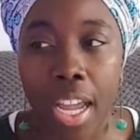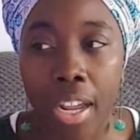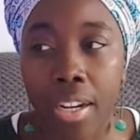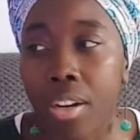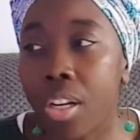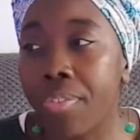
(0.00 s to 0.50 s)
I
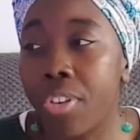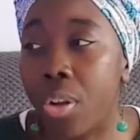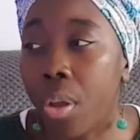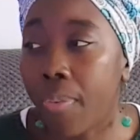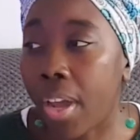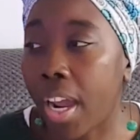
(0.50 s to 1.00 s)
don't even know
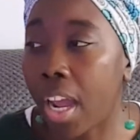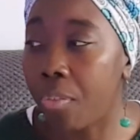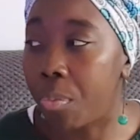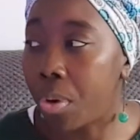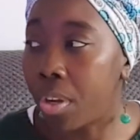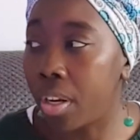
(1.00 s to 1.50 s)
if I
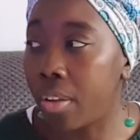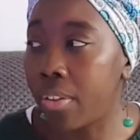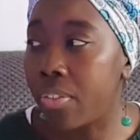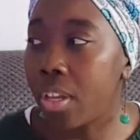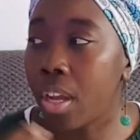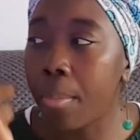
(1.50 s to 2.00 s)
have one.
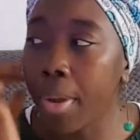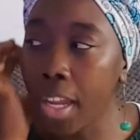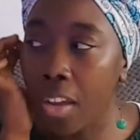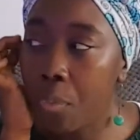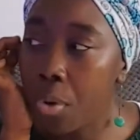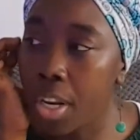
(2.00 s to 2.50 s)
I think I might
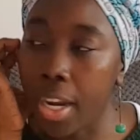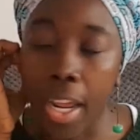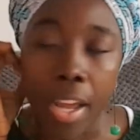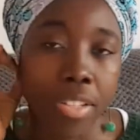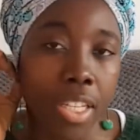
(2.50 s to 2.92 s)
have one in the house.